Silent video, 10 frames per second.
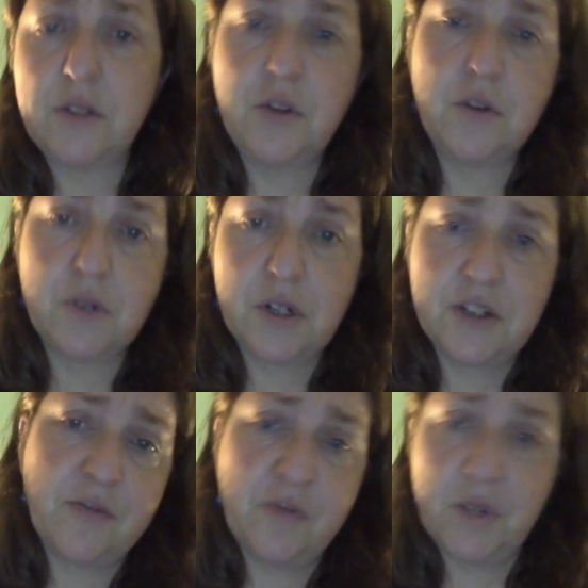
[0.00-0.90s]
so you were
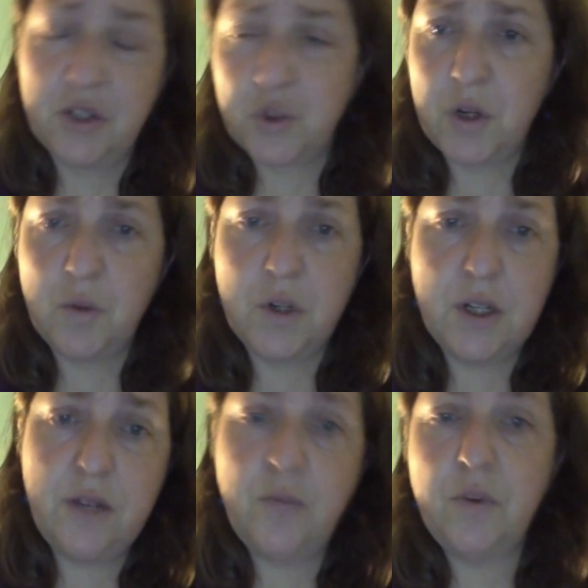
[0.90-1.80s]
exempt from English
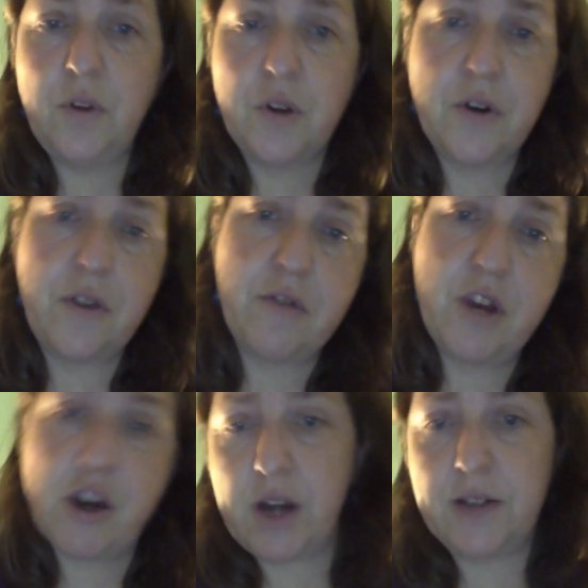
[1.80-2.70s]
101 and will earn
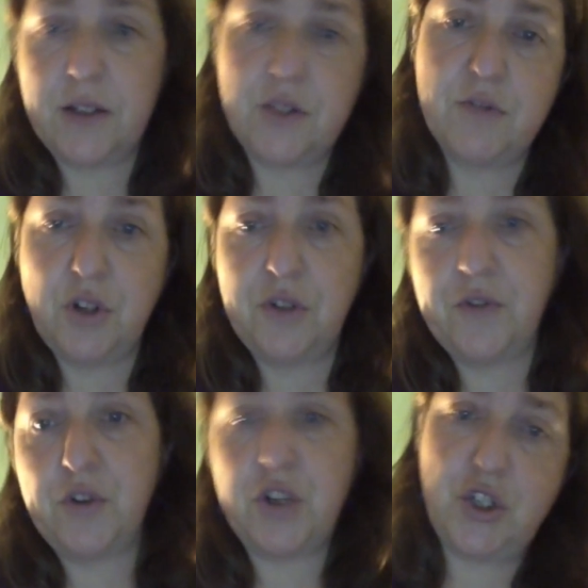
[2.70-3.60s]
3 credits as a result
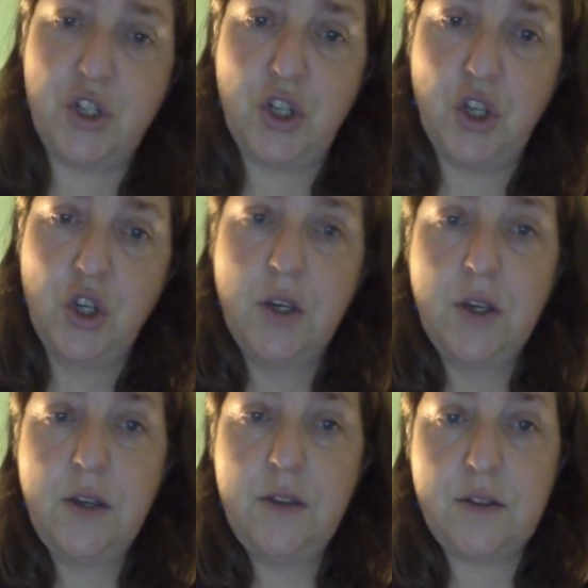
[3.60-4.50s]
of your testing.
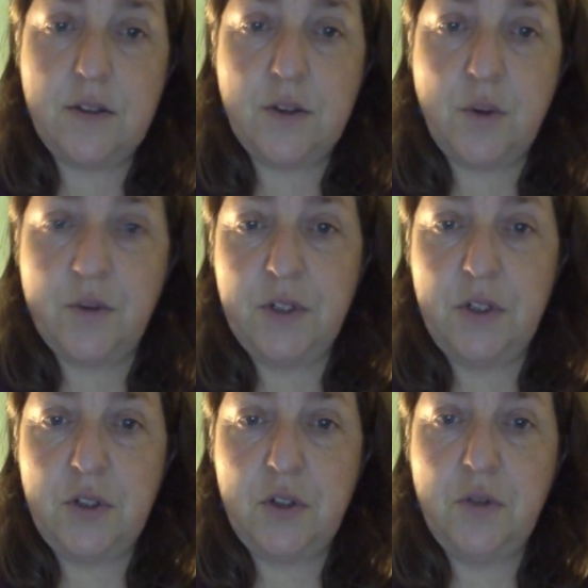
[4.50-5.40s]
This is
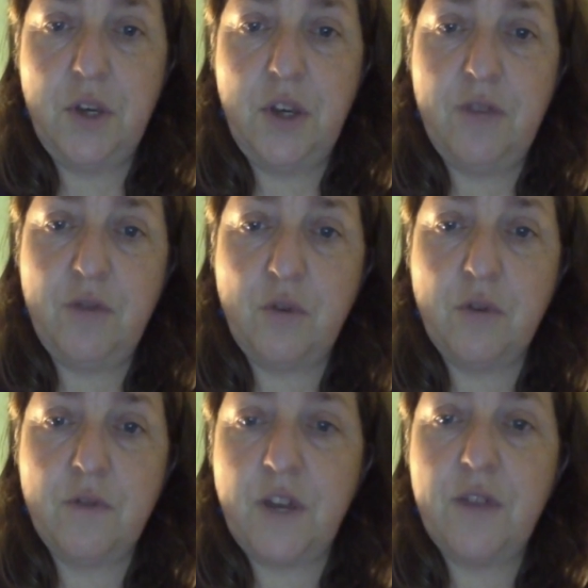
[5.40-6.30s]
equivalent to a 4
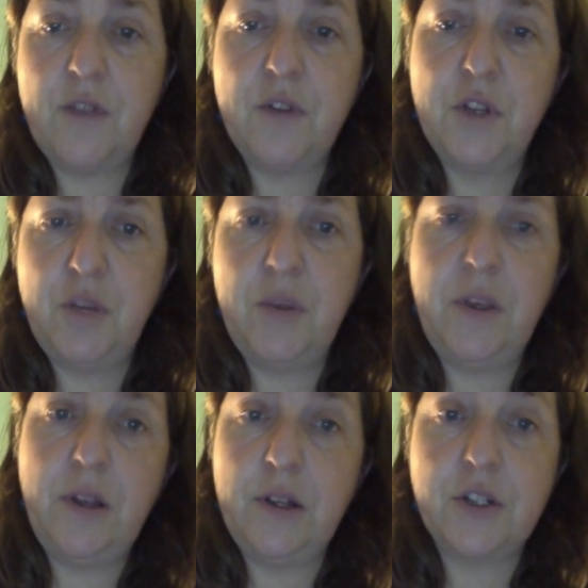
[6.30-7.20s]
or 5 on the AP
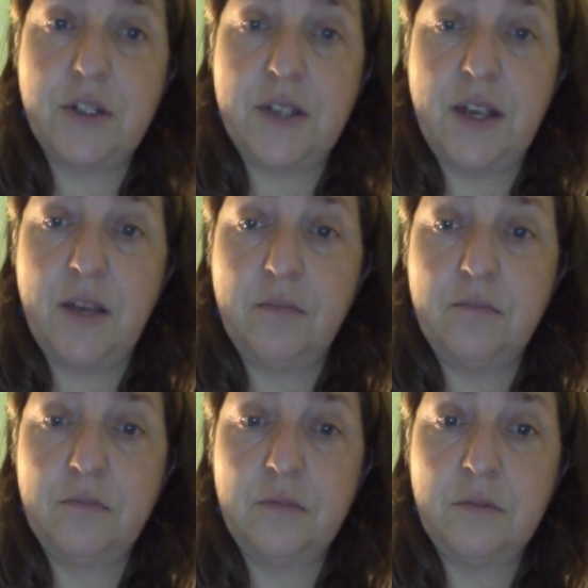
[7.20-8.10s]
English exam.
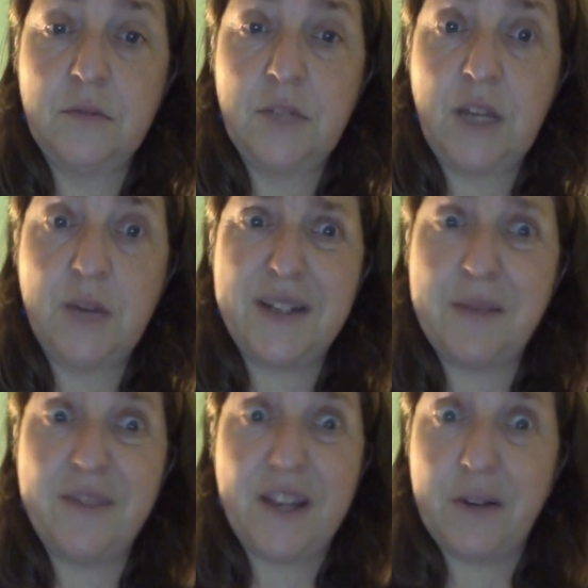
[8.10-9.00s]
I was
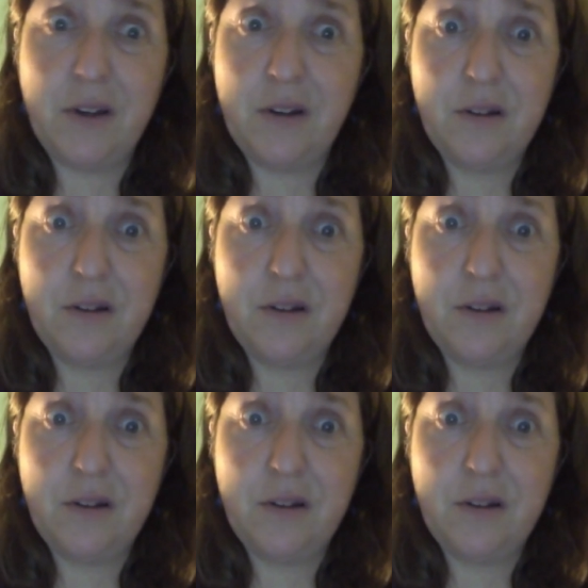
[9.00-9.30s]
dumbfounded.